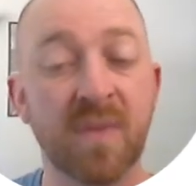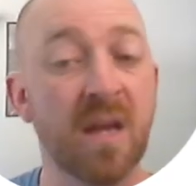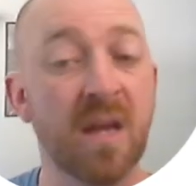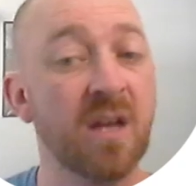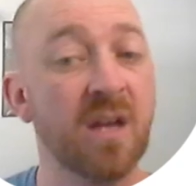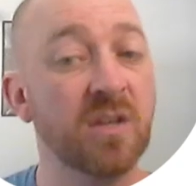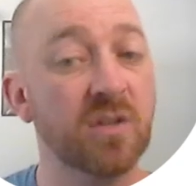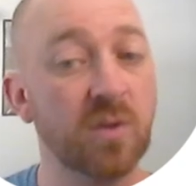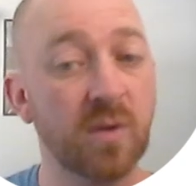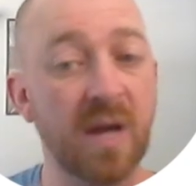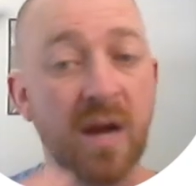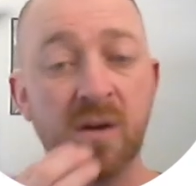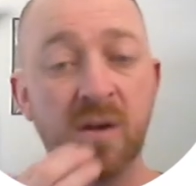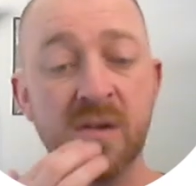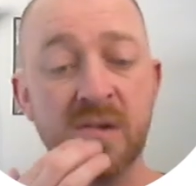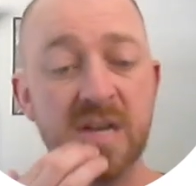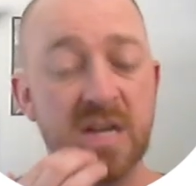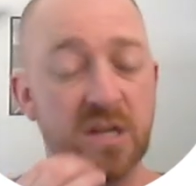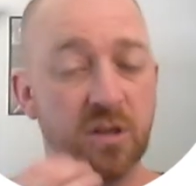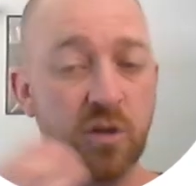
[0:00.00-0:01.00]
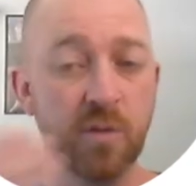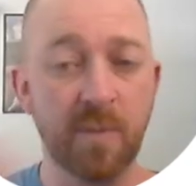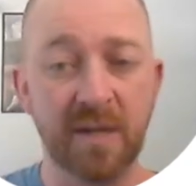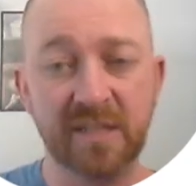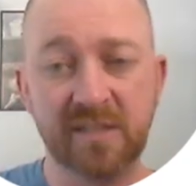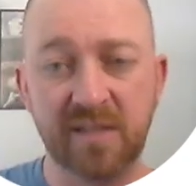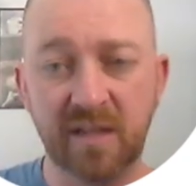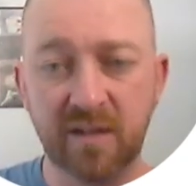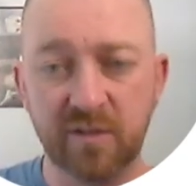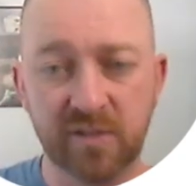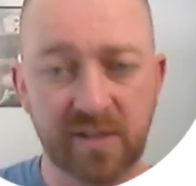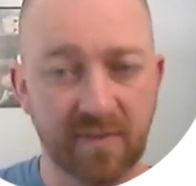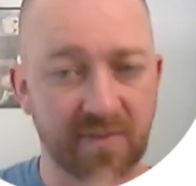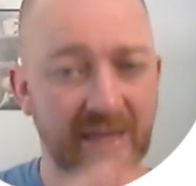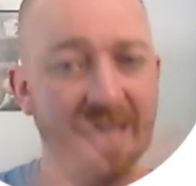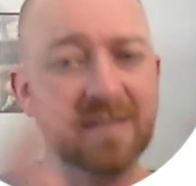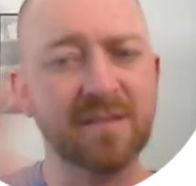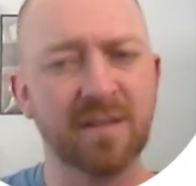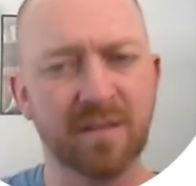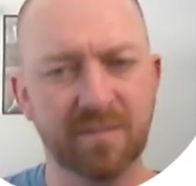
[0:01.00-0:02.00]
So now you might say to yourself, that's
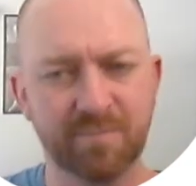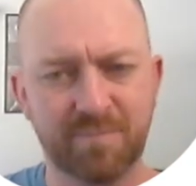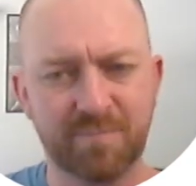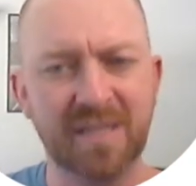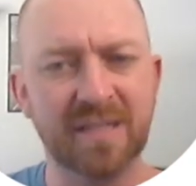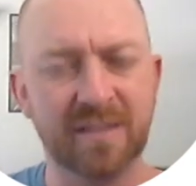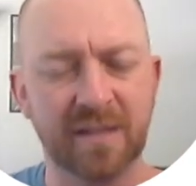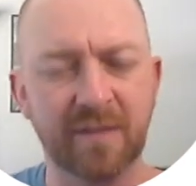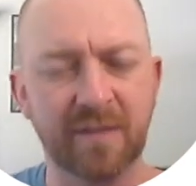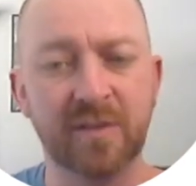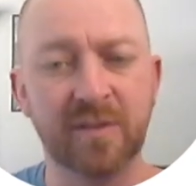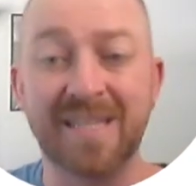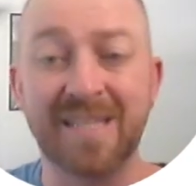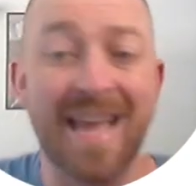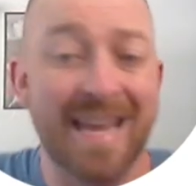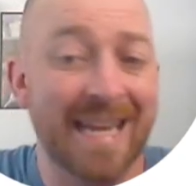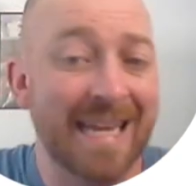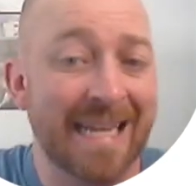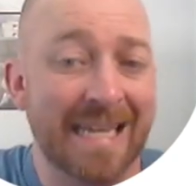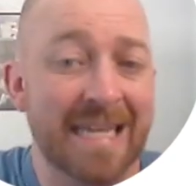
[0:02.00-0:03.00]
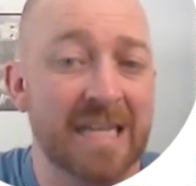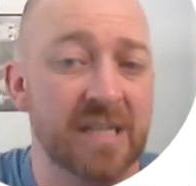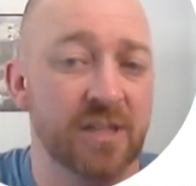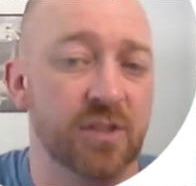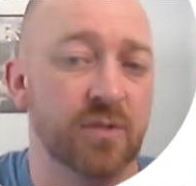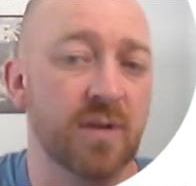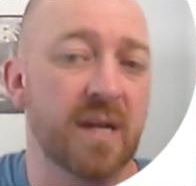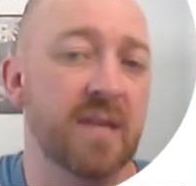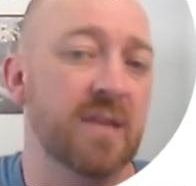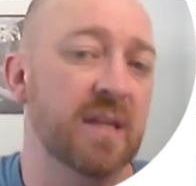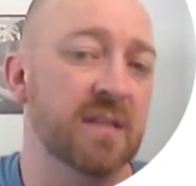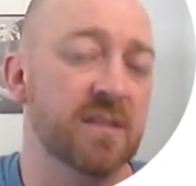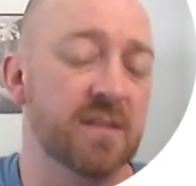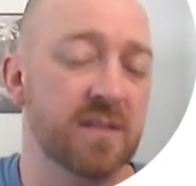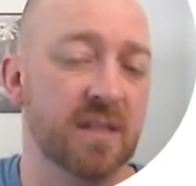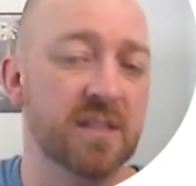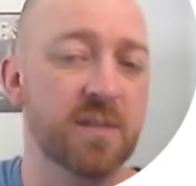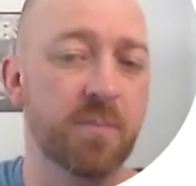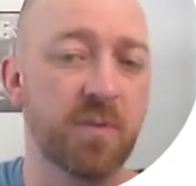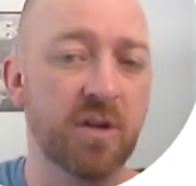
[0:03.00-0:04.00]
a big difference, and it is, right? That's
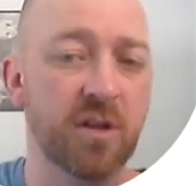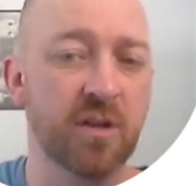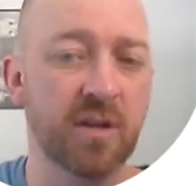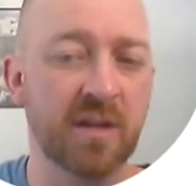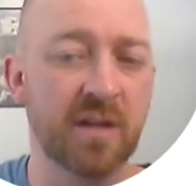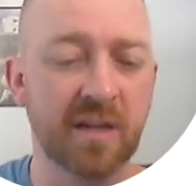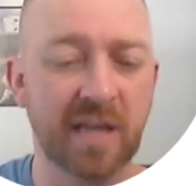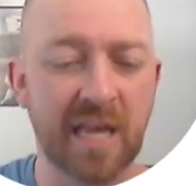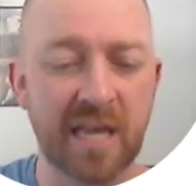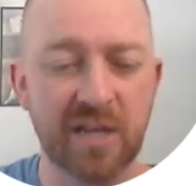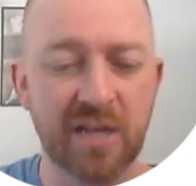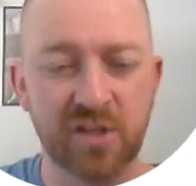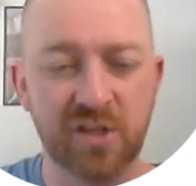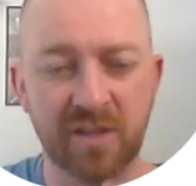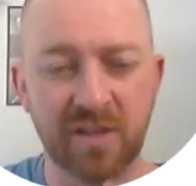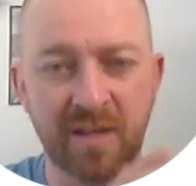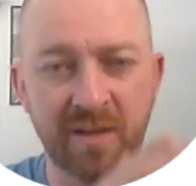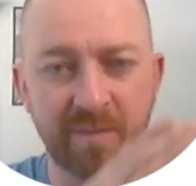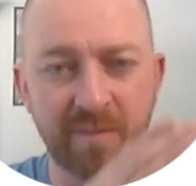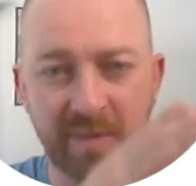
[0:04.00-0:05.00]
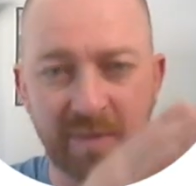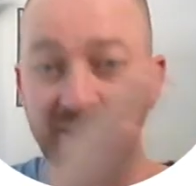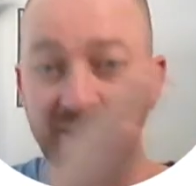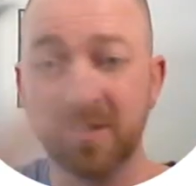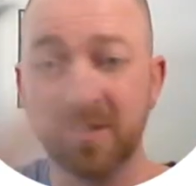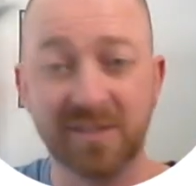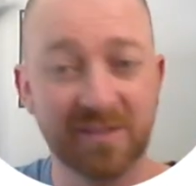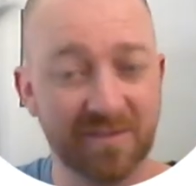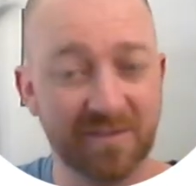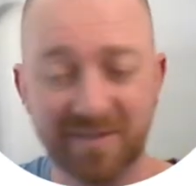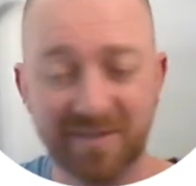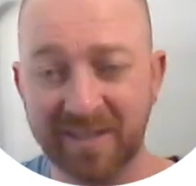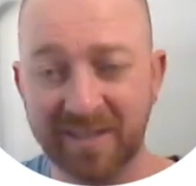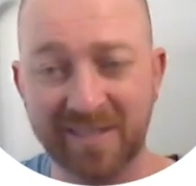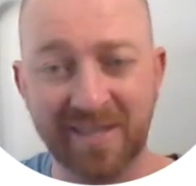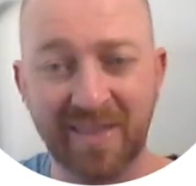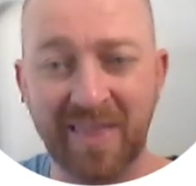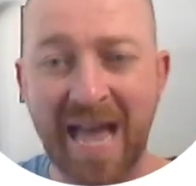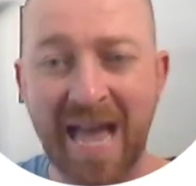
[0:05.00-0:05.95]
a pretty good indication that because it's that